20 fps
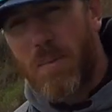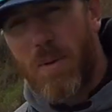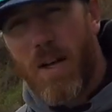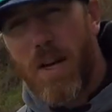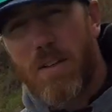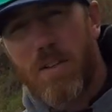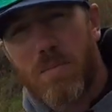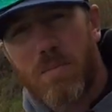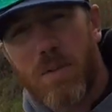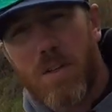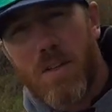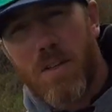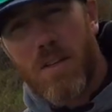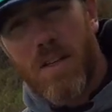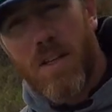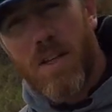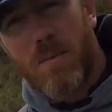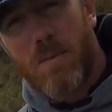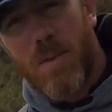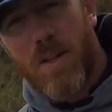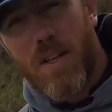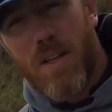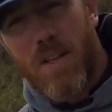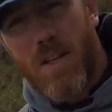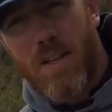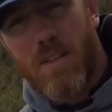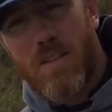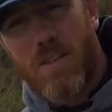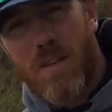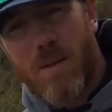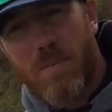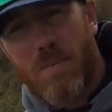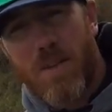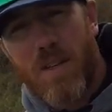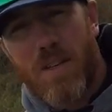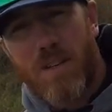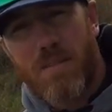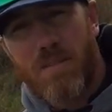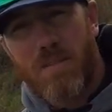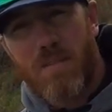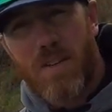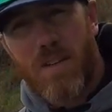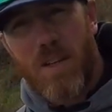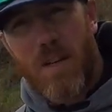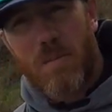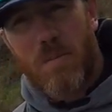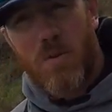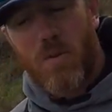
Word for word: possibility I'm gonna catch something and I'm